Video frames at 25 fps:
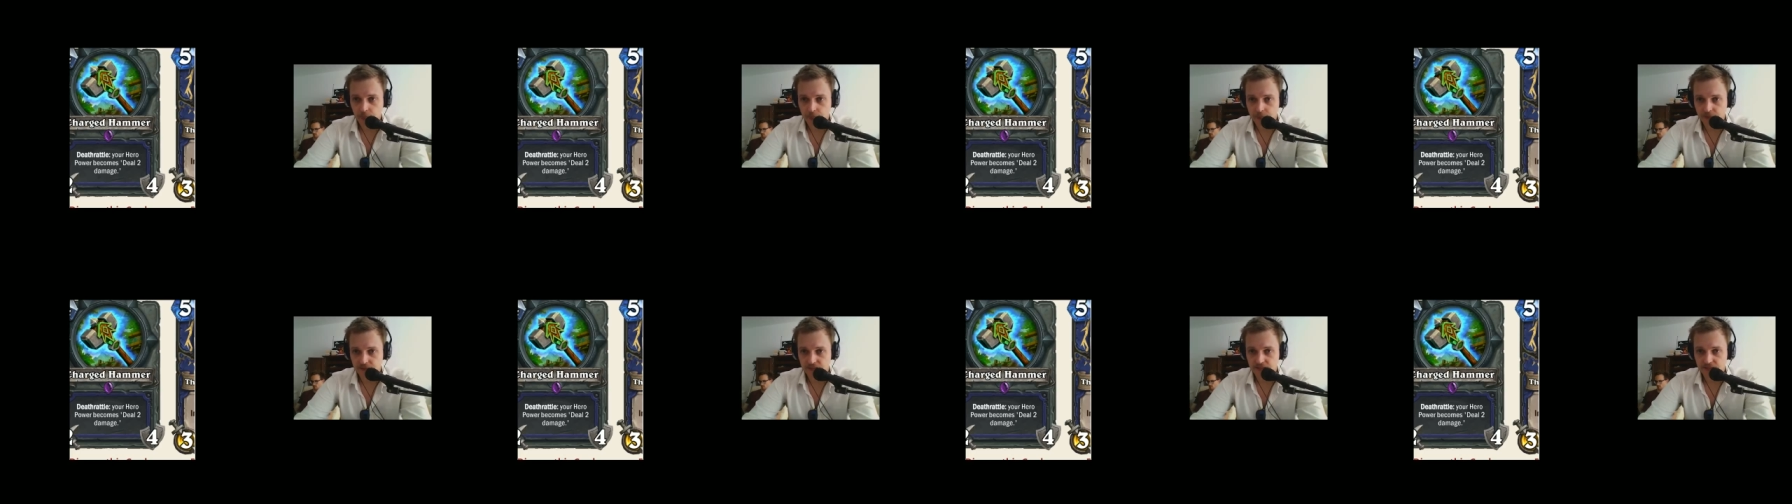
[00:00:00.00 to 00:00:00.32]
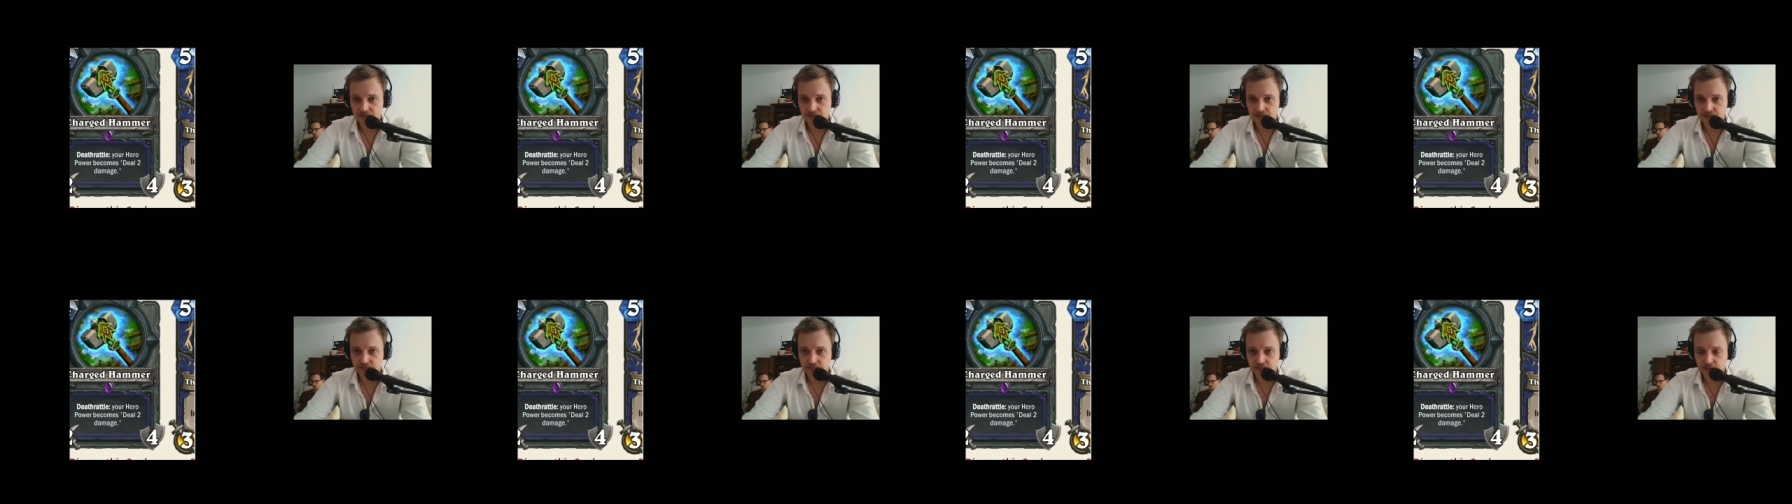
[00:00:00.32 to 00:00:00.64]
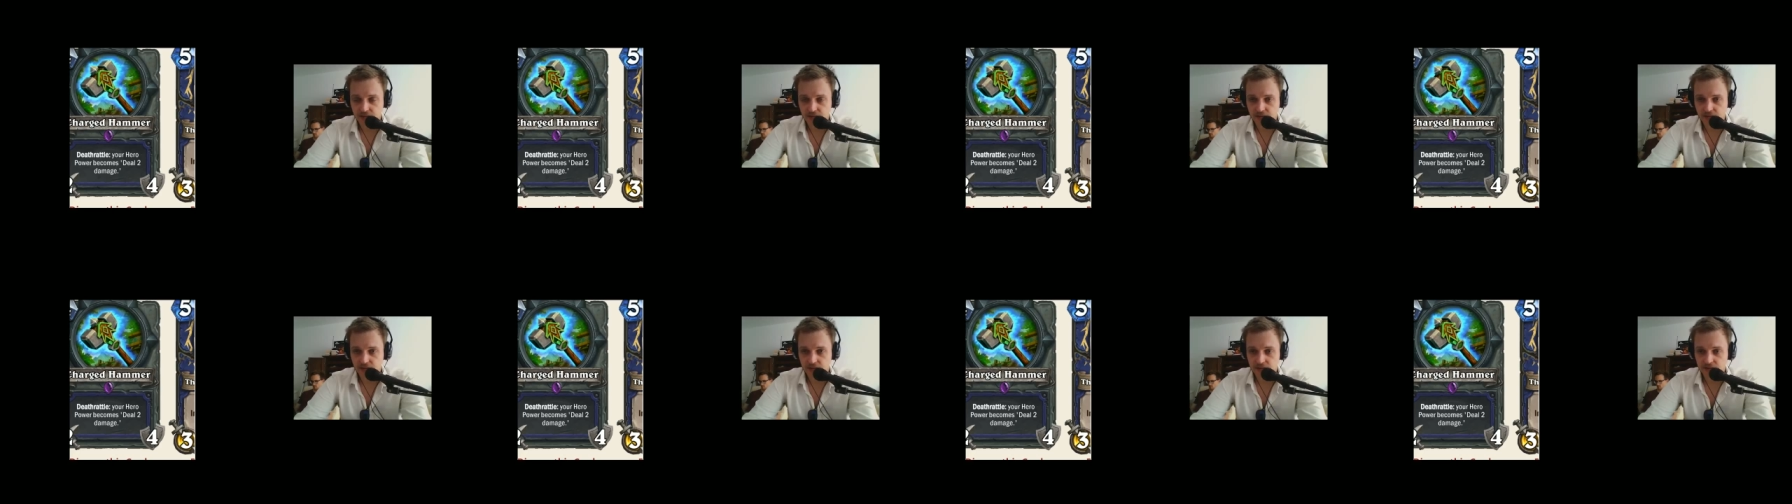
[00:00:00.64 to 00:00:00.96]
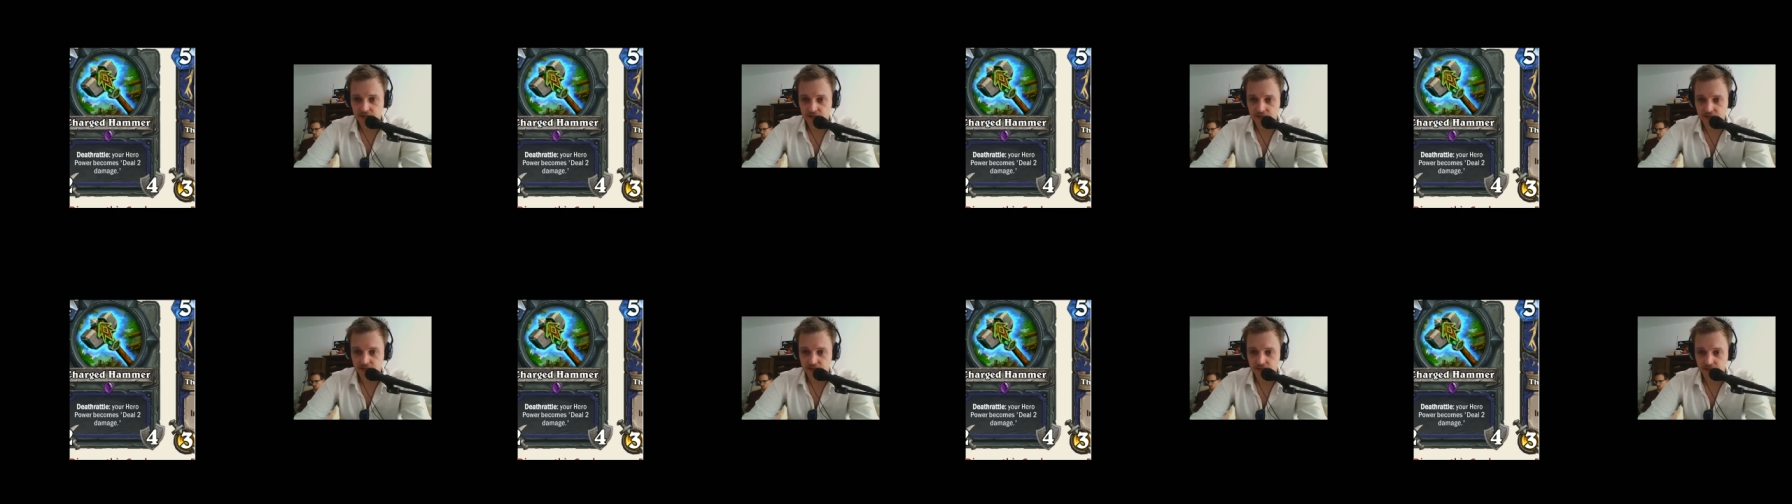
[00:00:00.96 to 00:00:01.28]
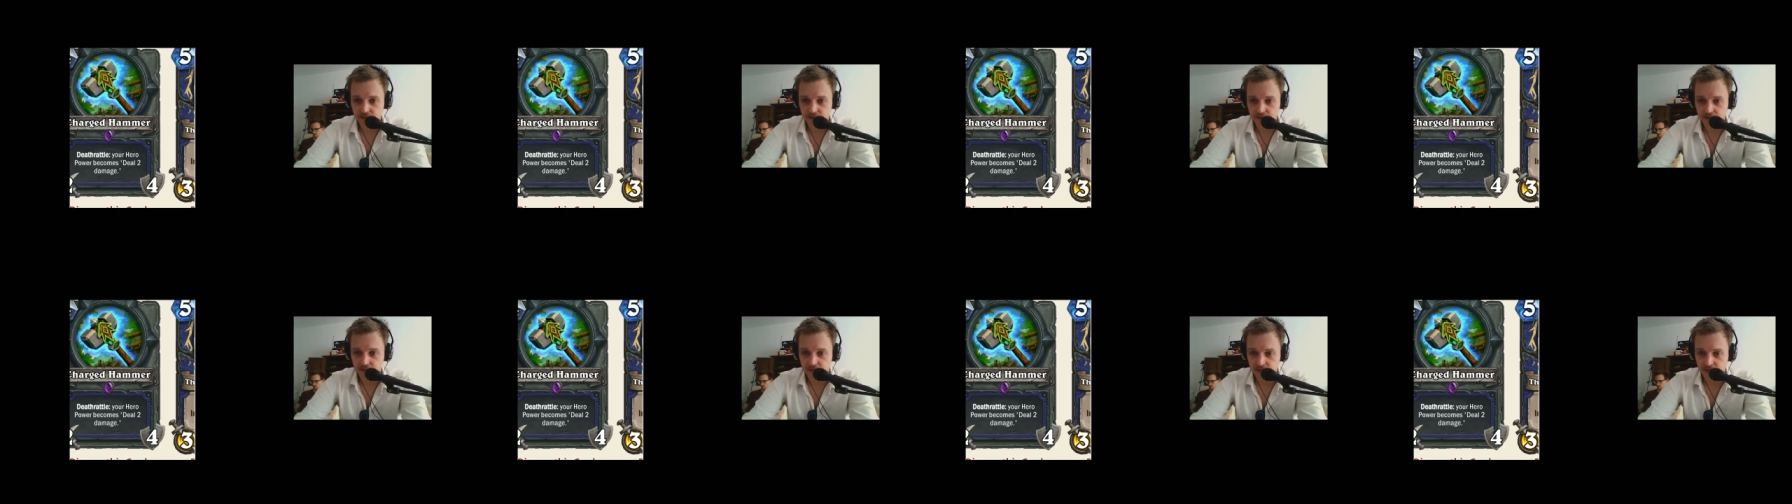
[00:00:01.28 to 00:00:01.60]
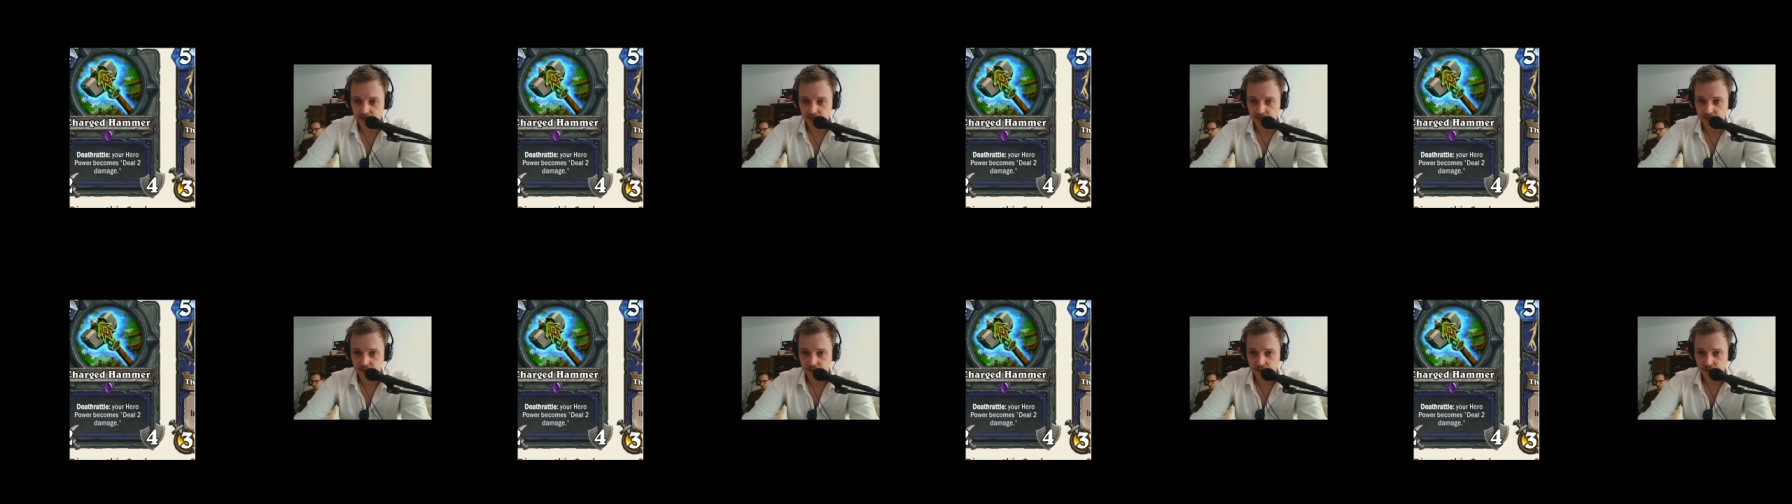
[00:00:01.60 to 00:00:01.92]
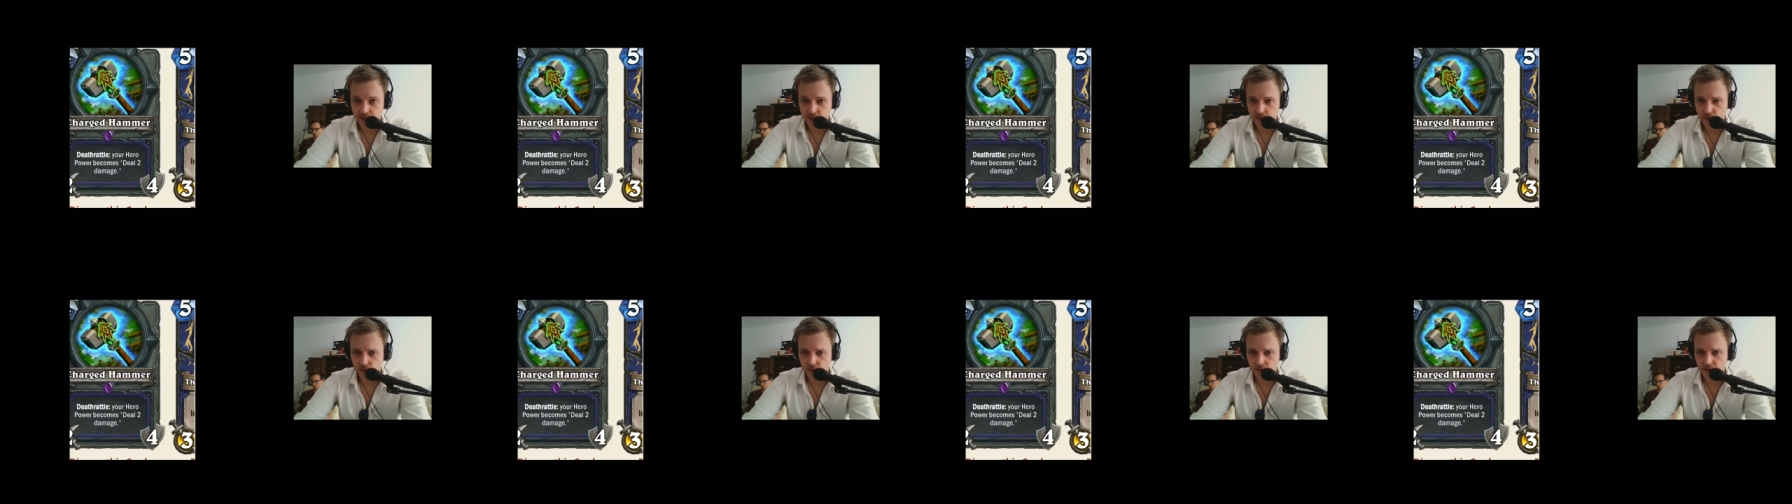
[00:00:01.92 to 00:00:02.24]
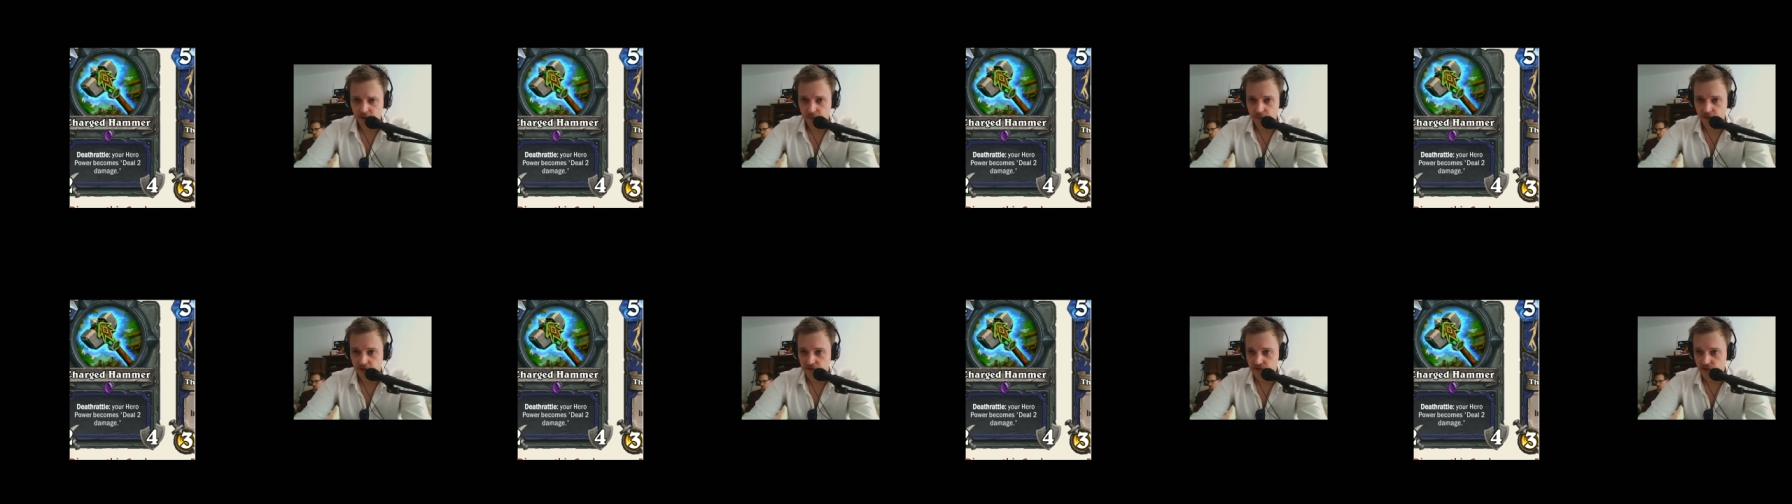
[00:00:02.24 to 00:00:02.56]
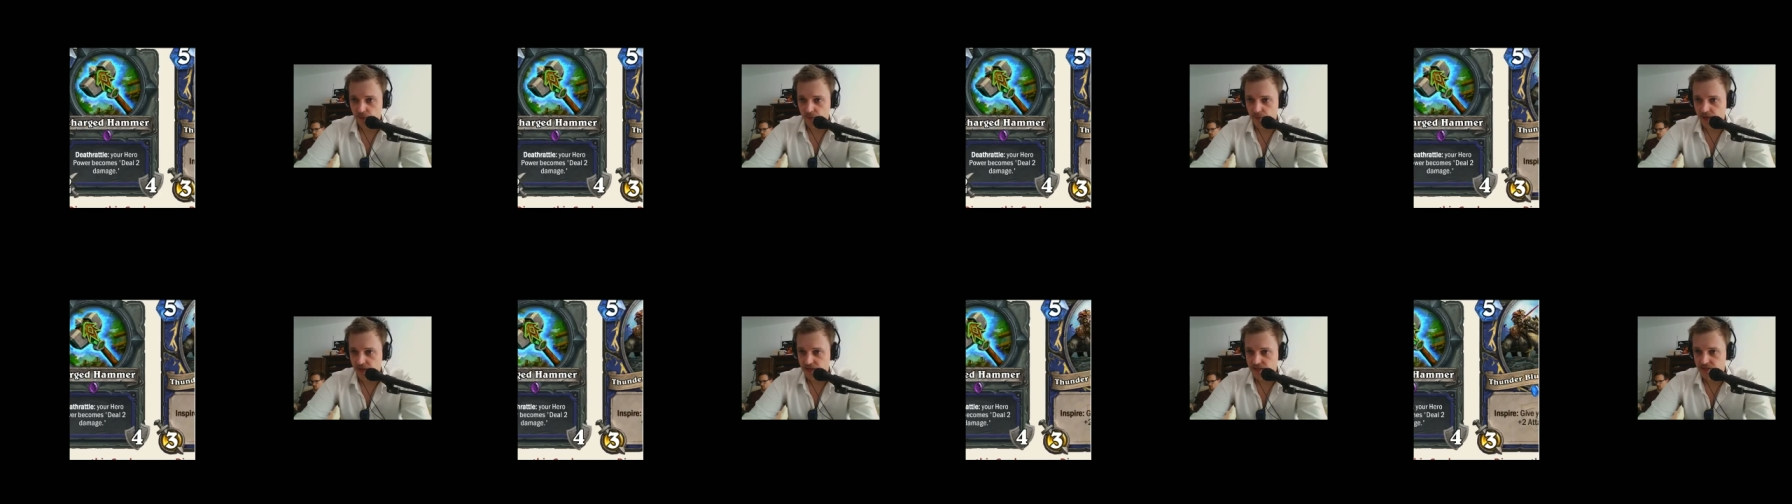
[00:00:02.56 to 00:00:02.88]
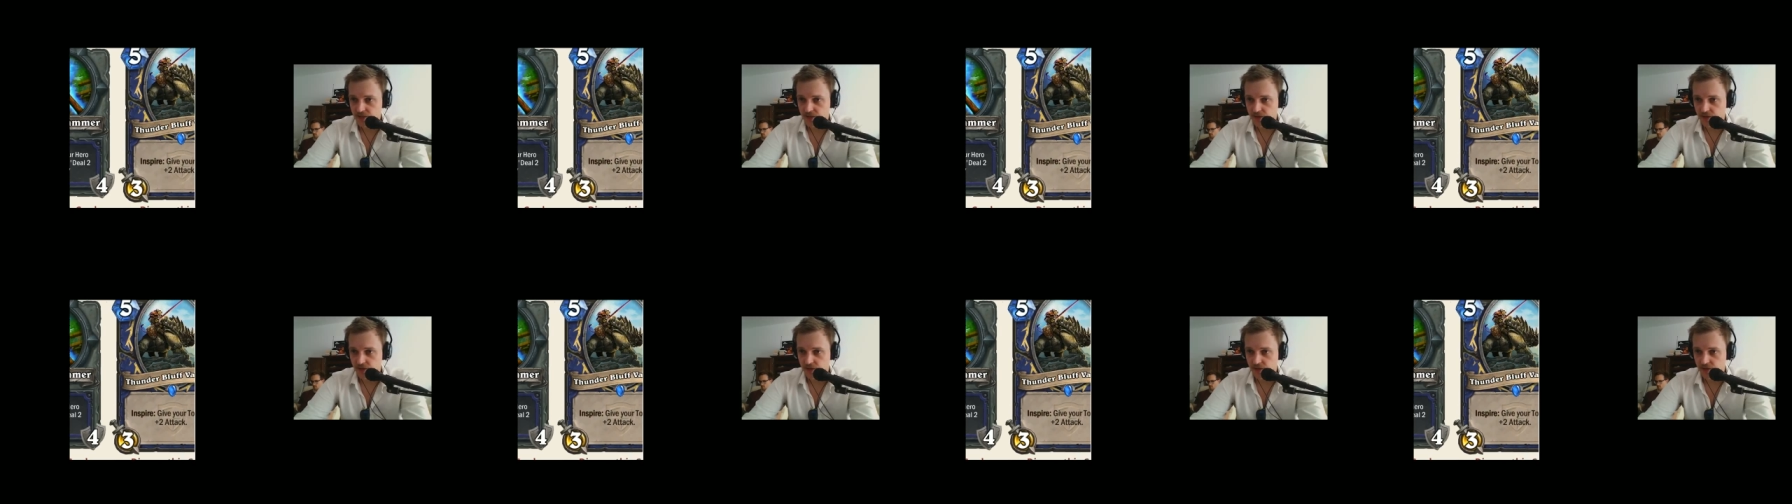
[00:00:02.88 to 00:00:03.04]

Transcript: This and the one that buffs your mix.